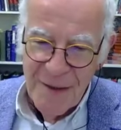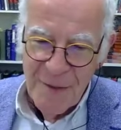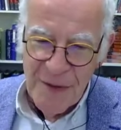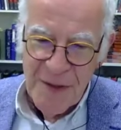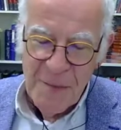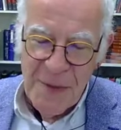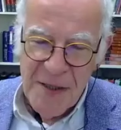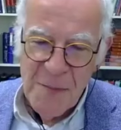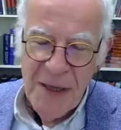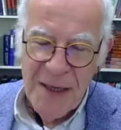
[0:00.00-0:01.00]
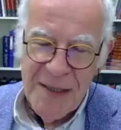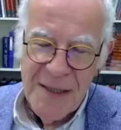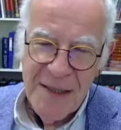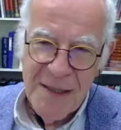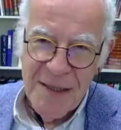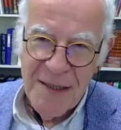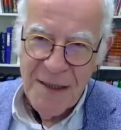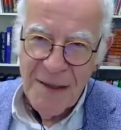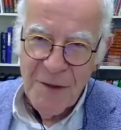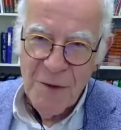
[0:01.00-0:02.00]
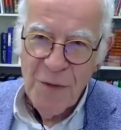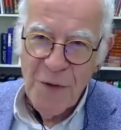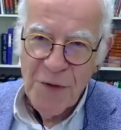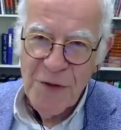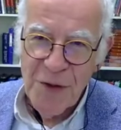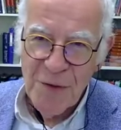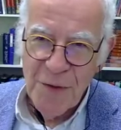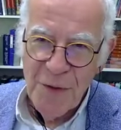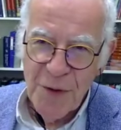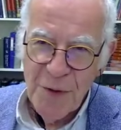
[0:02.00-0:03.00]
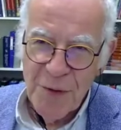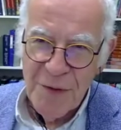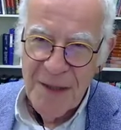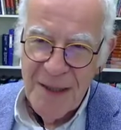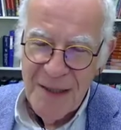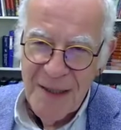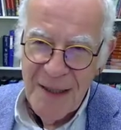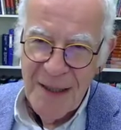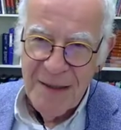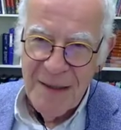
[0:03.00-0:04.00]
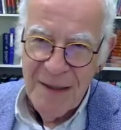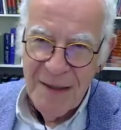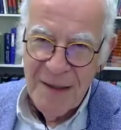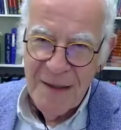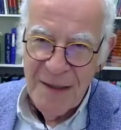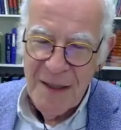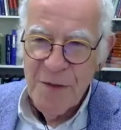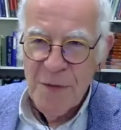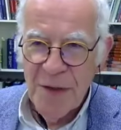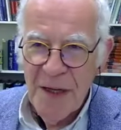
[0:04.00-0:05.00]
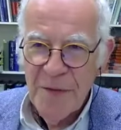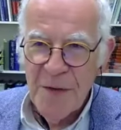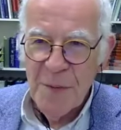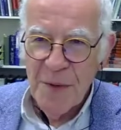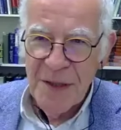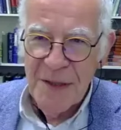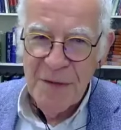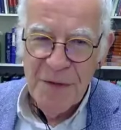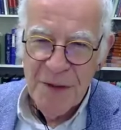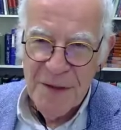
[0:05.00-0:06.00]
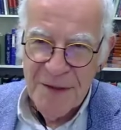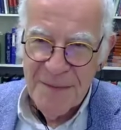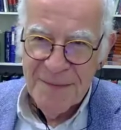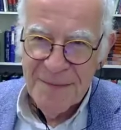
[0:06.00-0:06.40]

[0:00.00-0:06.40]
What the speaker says: what the best place is to function for you. And that's for everybody different.